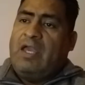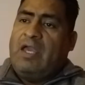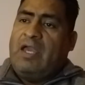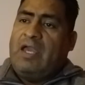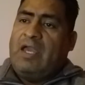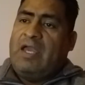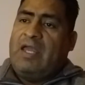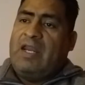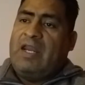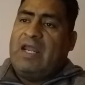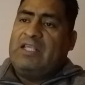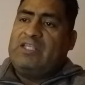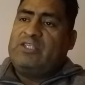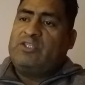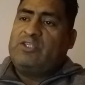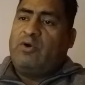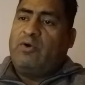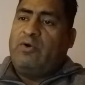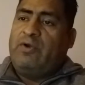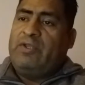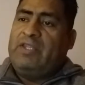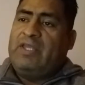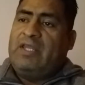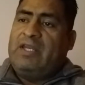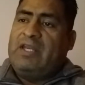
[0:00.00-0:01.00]
And I
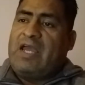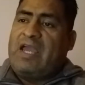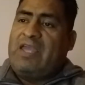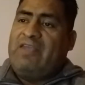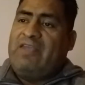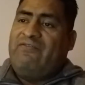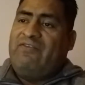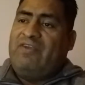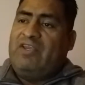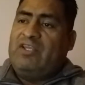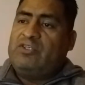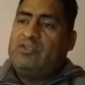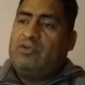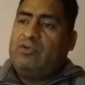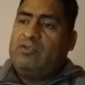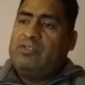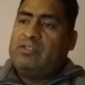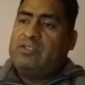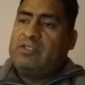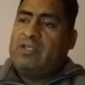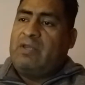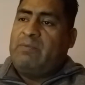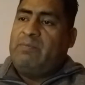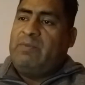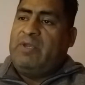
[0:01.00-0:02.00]
saw in the night
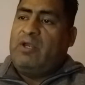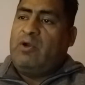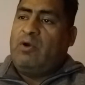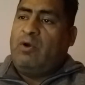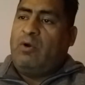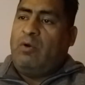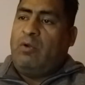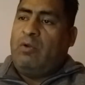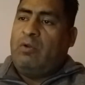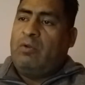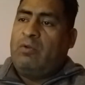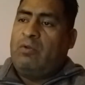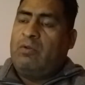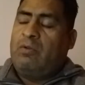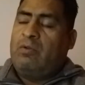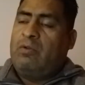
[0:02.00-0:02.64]
visions, and behold,